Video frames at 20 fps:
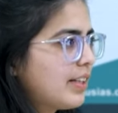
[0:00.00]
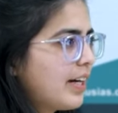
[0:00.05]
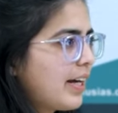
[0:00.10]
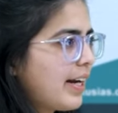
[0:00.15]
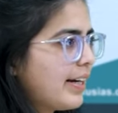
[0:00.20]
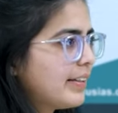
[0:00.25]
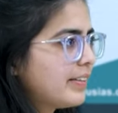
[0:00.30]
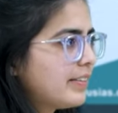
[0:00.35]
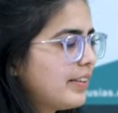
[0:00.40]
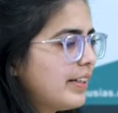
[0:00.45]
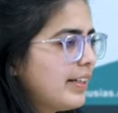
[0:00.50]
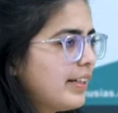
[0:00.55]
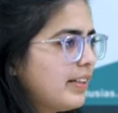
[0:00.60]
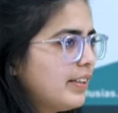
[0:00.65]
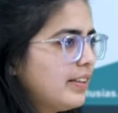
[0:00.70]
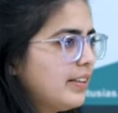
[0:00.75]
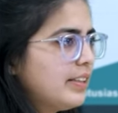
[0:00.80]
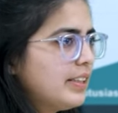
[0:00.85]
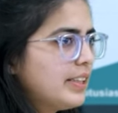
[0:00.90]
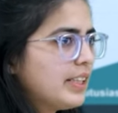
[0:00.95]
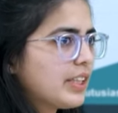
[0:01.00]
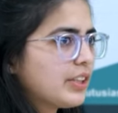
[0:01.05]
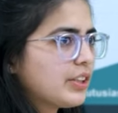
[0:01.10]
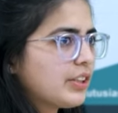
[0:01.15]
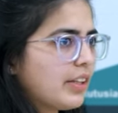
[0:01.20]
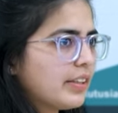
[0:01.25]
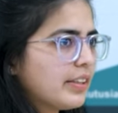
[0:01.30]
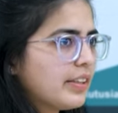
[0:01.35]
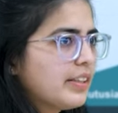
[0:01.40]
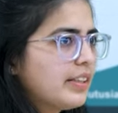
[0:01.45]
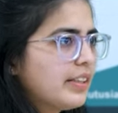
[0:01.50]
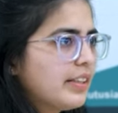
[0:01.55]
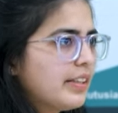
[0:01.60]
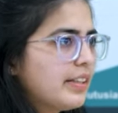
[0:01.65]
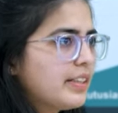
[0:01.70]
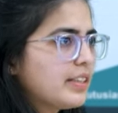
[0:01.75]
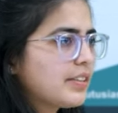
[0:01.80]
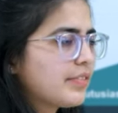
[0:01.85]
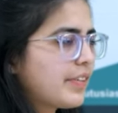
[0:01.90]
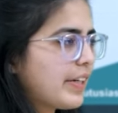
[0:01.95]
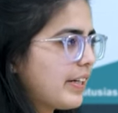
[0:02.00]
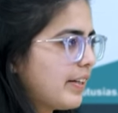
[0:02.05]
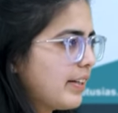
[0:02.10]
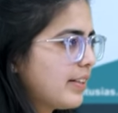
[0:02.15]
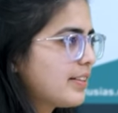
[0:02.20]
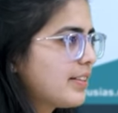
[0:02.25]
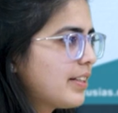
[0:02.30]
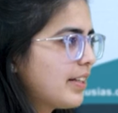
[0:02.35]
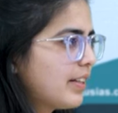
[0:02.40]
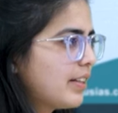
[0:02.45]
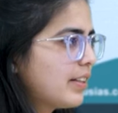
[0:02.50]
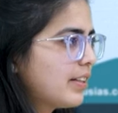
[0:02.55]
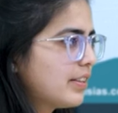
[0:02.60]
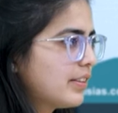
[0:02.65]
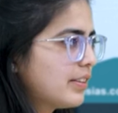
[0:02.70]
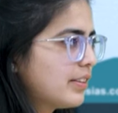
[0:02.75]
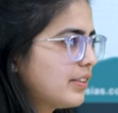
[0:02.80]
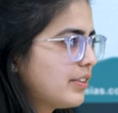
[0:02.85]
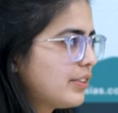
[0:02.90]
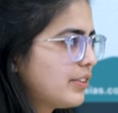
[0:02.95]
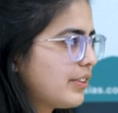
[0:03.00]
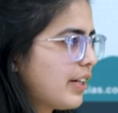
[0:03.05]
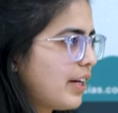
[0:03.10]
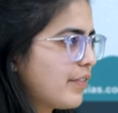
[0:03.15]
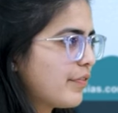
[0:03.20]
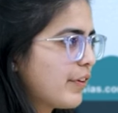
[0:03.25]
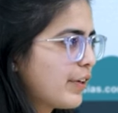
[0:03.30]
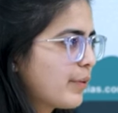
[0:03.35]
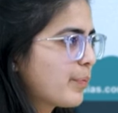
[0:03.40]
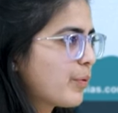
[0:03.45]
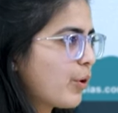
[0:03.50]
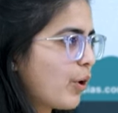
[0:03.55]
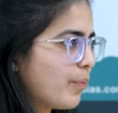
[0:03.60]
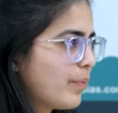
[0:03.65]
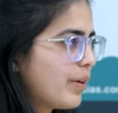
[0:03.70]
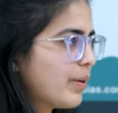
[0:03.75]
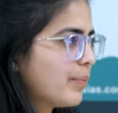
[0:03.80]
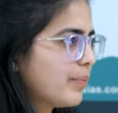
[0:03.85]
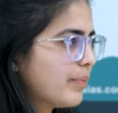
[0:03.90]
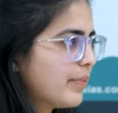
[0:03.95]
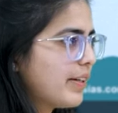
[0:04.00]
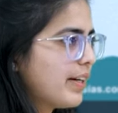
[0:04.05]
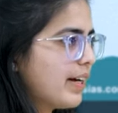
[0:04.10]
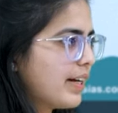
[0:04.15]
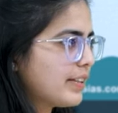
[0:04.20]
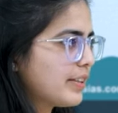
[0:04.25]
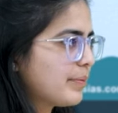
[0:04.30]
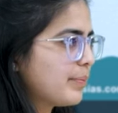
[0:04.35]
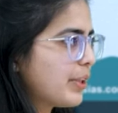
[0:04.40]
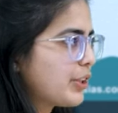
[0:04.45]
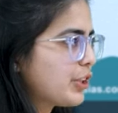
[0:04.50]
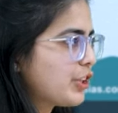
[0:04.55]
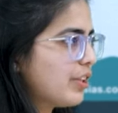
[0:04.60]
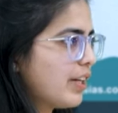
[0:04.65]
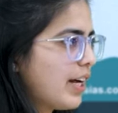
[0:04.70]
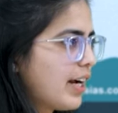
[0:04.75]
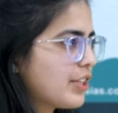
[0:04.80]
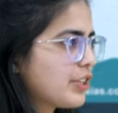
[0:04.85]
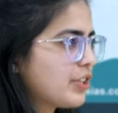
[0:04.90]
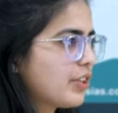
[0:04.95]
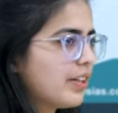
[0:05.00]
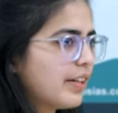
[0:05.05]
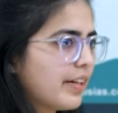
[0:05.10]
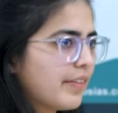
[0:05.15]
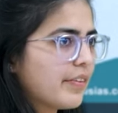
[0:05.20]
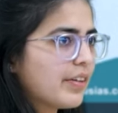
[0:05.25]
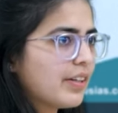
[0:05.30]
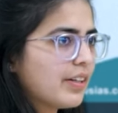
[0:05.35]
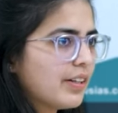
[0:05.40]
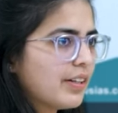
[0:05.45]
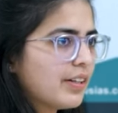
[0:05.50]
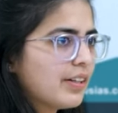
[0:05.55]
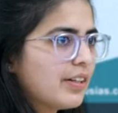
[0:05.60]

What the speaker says: Currently, Chandigarh is witnessing a traffic problem at a much larger level.